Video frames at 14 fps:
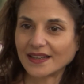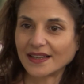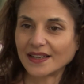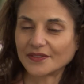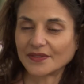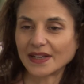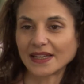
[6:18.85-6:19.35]

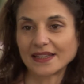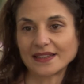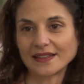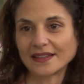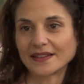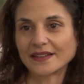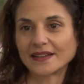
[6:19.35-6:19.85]
in
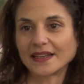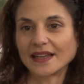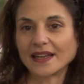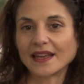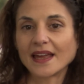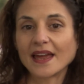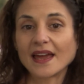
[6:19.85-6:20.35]

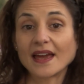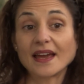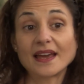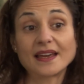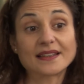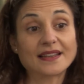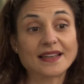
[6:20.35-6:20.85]
regularity.
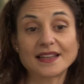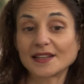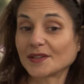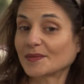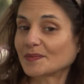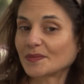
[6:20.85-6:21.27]
And I,